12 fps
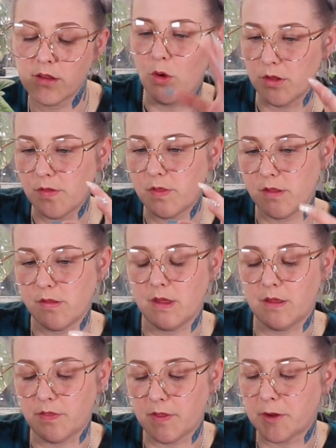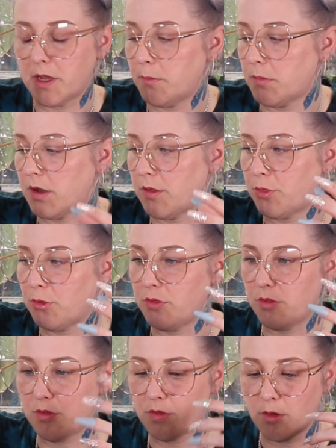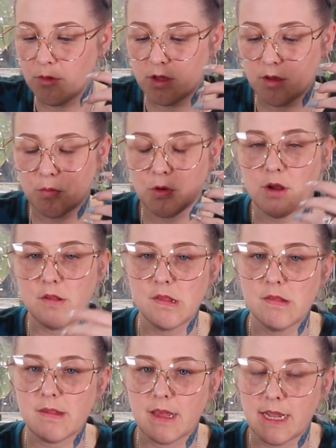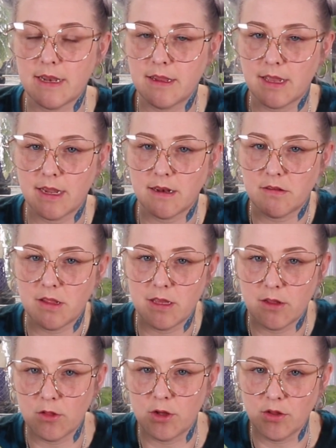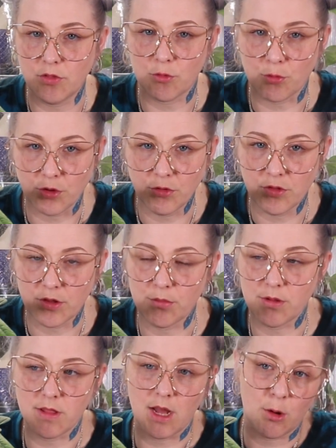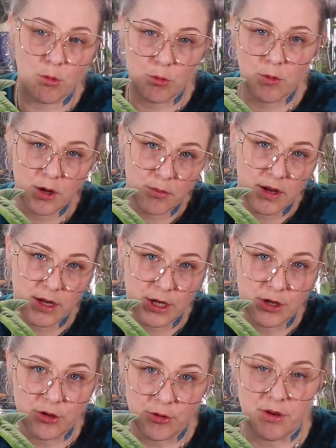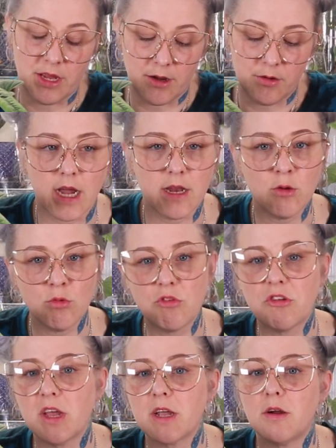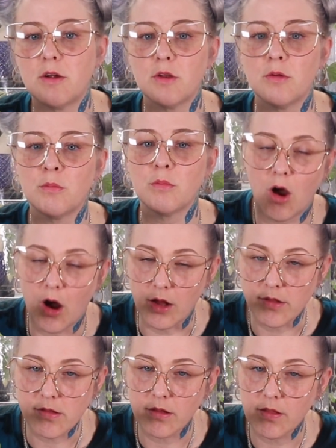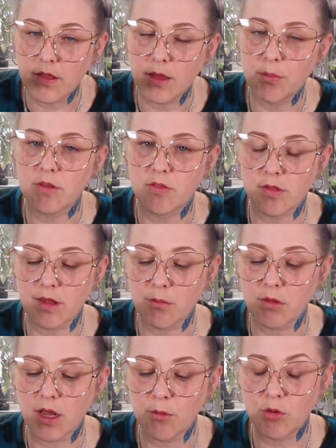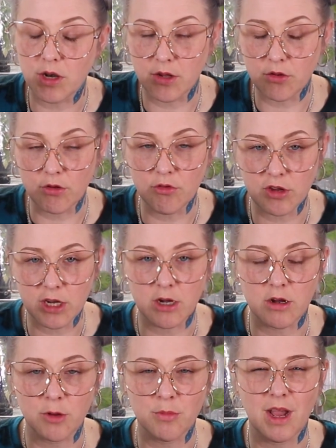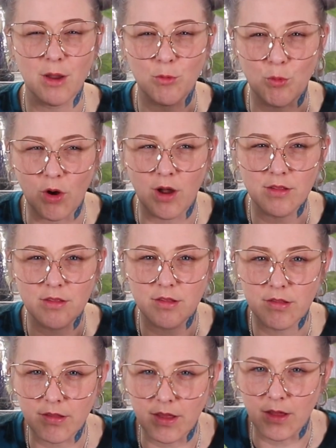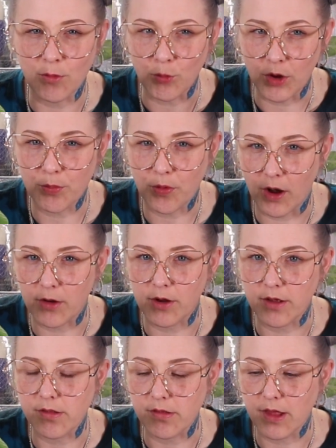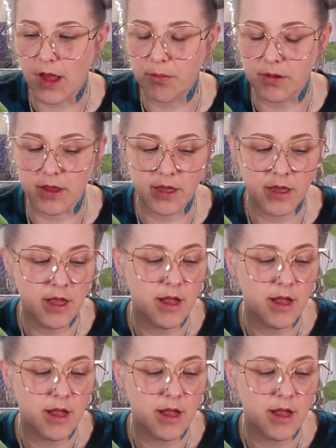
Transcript: Once this Aetherium got through the soaking process, I had to kind of take a look at the roots and be like, well, what am I gonna do now? I don't check on them constantly, but at the same time, when I do check on them, I want to see what progress is happening.